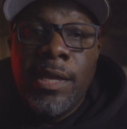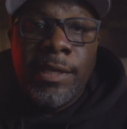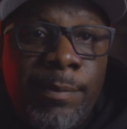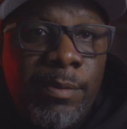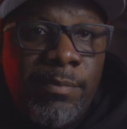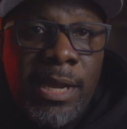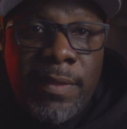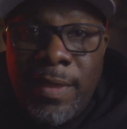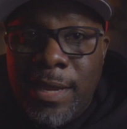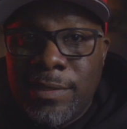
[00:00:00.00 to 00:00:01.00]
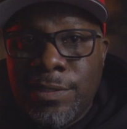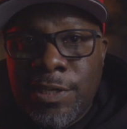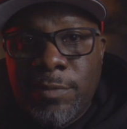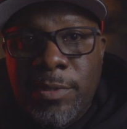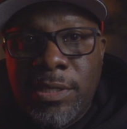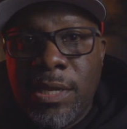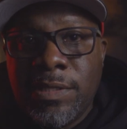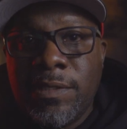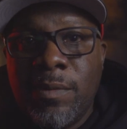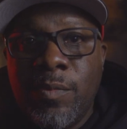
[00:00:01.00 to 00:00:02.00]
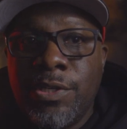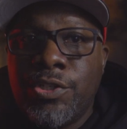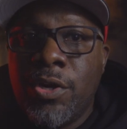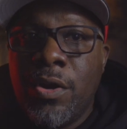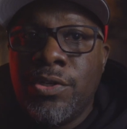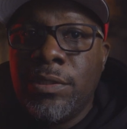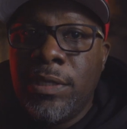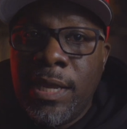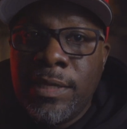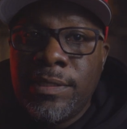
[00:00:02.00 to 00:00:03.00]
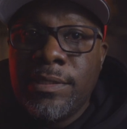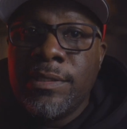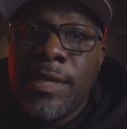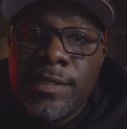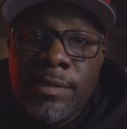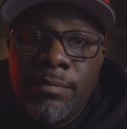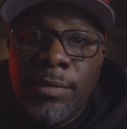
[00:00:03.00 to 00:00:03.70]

Keep in mind that just because someone is charging less doesn't